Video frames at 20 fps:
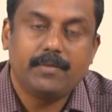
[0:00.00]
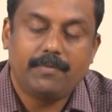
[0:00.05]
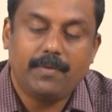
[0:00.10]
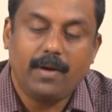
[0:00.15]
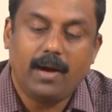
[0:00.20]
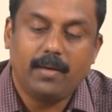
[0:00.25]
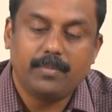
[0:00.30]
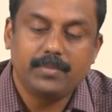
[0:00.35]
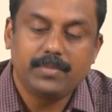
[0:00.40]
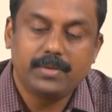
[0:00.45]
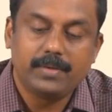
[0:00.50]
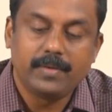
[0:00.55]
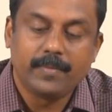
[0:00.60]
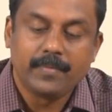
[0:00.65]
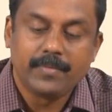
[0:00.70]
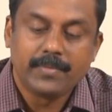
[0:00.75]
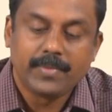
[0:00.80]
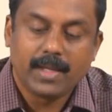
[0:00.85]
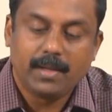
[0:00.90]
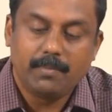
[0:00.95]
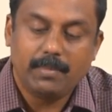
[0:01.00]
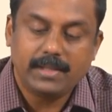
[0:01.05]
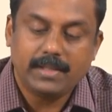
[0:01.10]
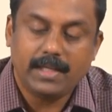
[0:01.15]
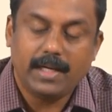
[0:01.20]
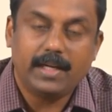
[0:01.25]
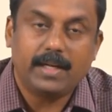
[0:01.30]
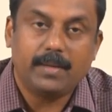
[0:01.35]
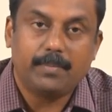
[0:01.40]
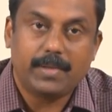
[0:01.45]
forms much
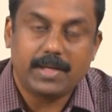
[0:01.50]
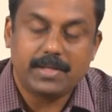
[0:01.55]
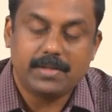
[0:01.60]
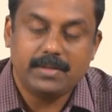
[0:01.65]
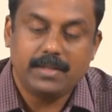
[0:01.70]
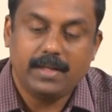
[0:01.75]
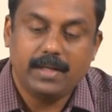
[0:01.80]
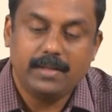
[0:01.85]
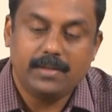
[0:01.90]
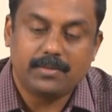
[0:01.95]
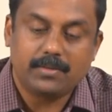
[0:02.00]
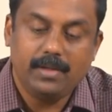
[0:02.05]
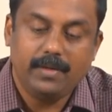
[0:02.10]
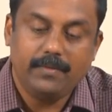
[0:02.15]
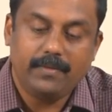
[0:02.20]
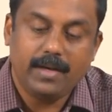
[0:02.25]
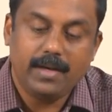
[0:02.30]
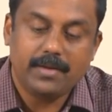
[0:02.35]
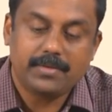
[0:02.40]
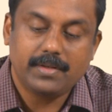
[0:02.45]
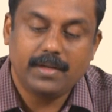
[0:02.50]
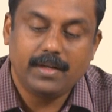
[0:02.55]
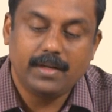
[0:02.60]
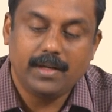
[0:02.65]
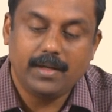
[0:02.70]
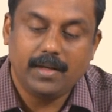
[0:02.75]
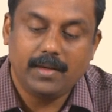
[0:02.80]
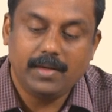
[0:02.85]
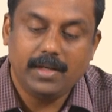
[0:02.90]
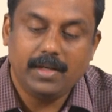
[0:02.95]
higher temperature than the
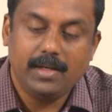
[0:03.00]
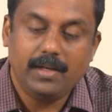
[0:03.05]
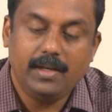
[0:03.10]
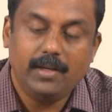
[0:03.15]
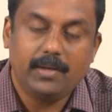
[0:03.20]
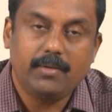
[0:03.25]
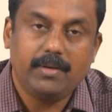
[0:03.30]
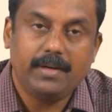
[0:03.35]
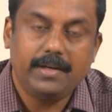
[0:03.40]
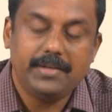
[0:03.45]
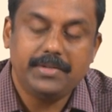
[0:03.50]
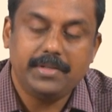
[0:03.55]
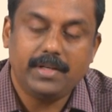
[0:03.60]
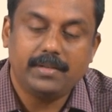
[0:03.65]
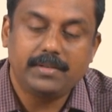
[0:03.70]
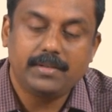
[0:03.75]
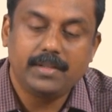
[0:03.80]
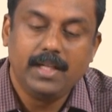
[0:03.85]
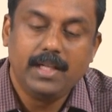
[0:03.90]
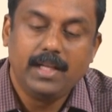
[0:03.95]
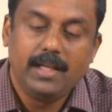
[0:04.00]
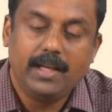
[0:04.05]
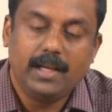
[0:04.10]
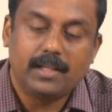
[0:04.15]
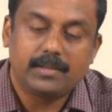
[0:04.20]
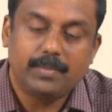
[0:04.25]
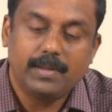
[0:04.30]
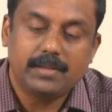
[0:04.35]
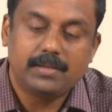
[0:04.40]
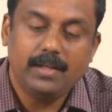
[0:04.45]
solidification in liquid regions
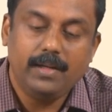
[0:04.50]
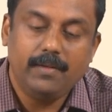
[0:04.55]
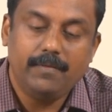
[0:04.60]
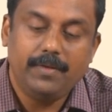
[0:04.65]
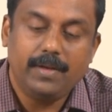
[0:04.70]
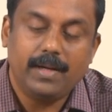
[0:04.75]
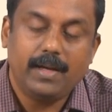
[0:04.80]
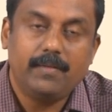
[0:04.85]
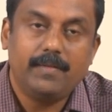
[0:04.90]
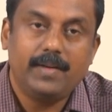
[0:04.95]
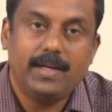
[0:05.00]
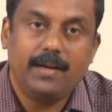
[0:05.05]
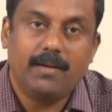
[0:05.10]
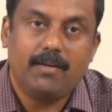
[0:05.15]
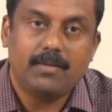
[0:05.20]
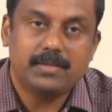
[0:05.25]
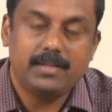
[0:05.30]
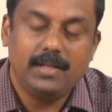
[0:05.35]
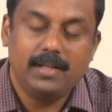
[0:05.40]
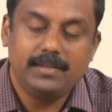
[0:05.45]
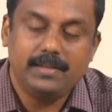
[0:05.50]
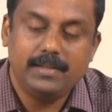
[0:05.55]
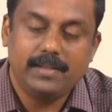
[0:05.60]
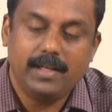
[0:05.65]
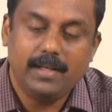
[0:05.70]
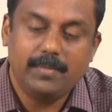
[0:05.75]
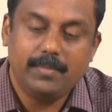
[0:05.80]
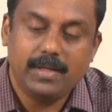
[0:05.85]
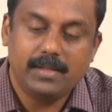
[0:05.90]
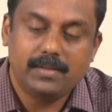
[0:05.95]
especially if you have an oxidizing
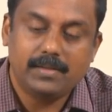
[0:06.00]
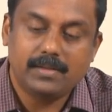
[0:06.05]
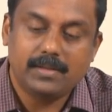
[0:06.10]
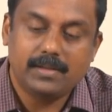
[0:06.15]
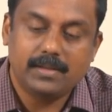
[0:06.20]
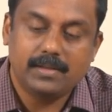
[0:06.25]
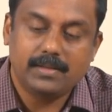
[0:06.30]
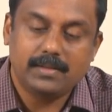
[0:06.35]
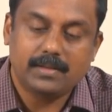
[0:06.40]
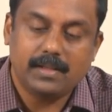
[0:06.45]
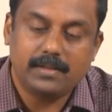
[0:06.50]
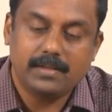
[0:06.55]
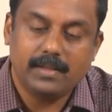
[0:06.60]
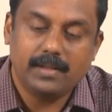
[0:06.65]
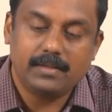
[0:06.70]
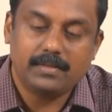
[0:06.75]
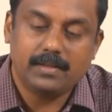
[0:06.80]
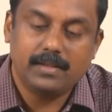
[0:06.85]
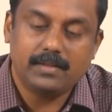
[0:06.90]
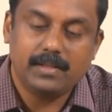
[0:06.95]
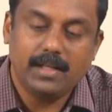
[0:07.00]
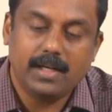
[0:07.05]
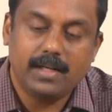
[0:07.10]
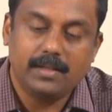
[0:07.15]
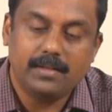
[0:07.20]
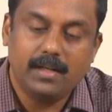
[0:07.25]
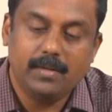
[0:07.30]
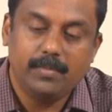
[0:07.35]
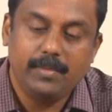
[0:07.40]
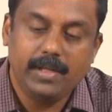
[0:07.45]
elements such as an
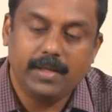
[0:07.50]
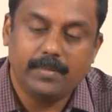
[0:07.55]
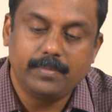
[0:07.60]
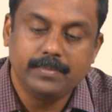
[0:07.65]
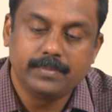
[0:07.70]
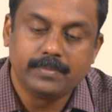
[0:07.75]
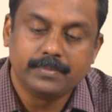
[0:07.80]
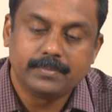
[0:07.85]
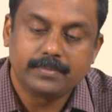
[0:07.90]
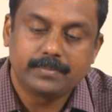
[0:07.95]
silicon aluminum